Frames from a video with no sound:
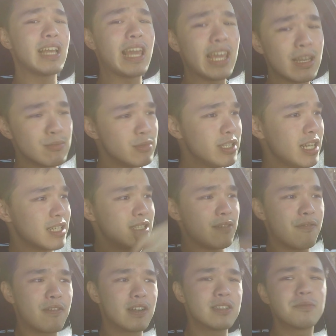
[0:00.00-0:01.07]
AMG as the
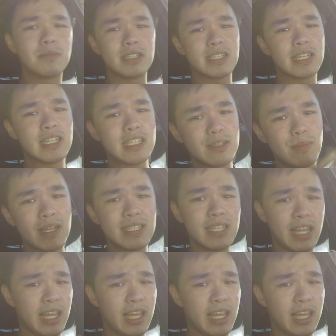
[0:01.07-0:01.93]
first Mercedes Benz